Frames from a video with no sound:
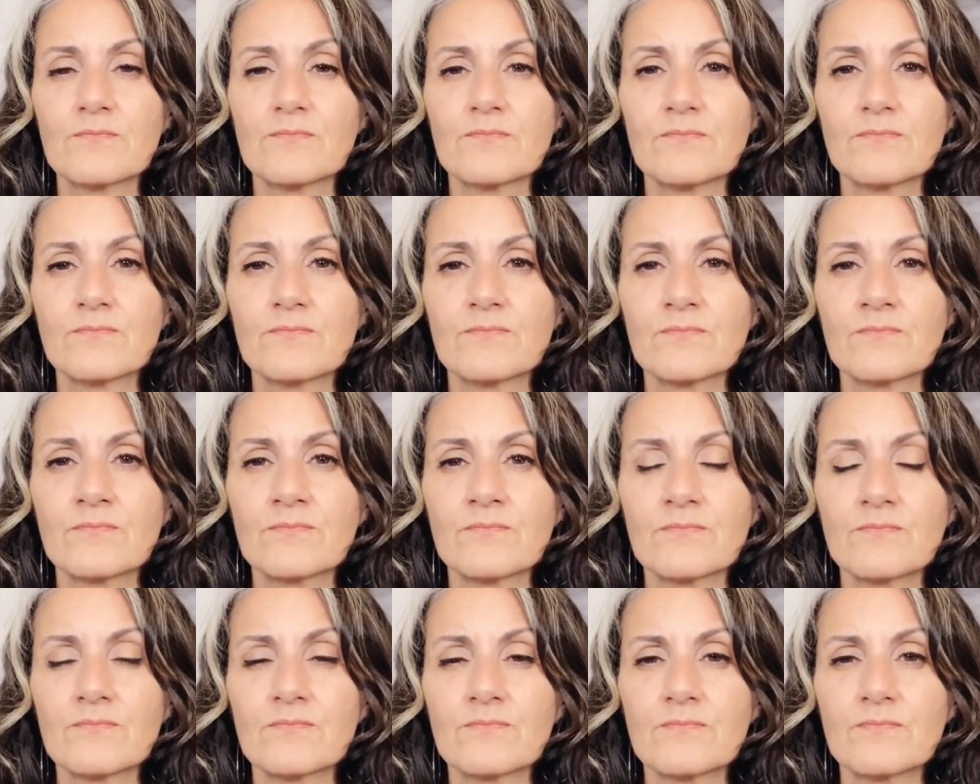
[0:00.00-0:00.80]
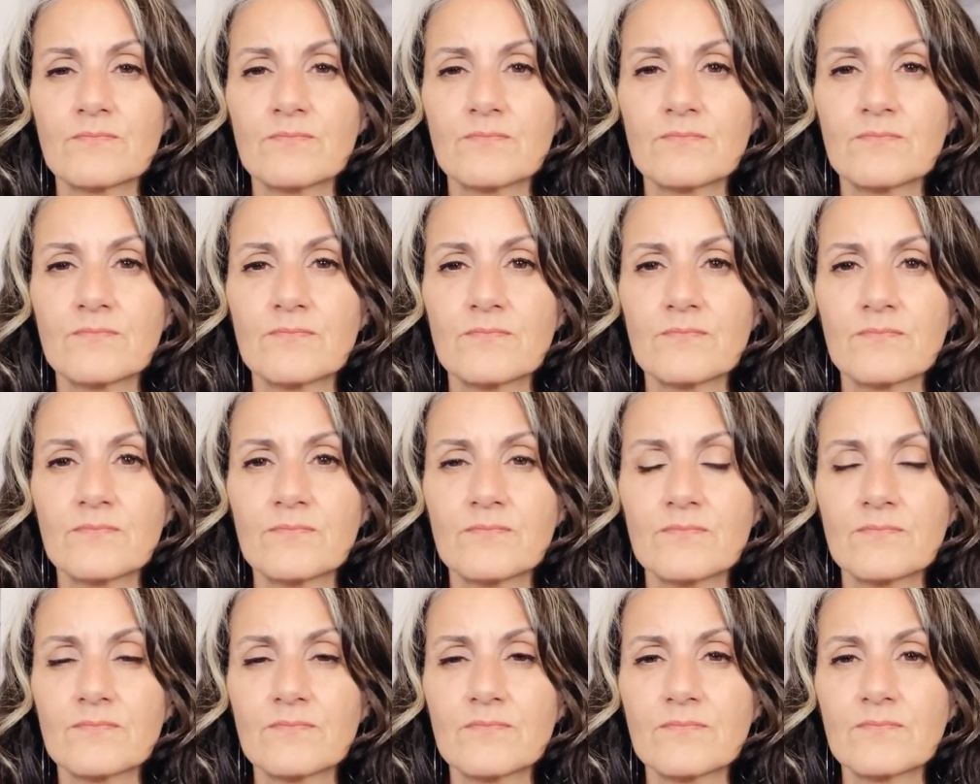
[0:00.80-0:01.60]

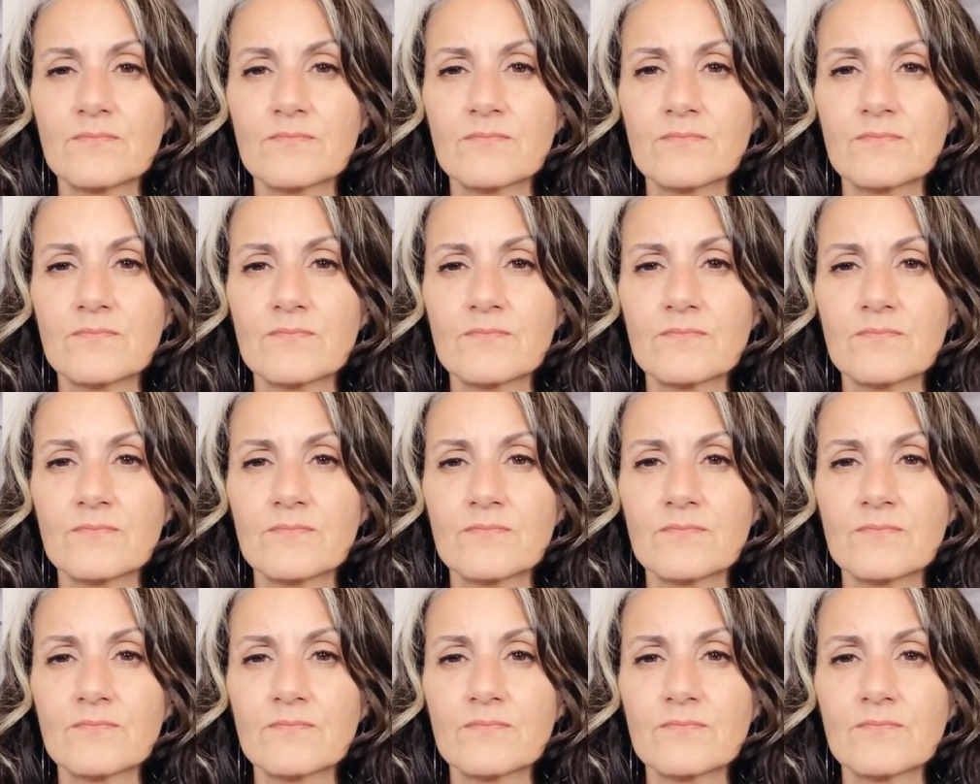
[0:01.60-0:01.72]
No one is speaking in this clip.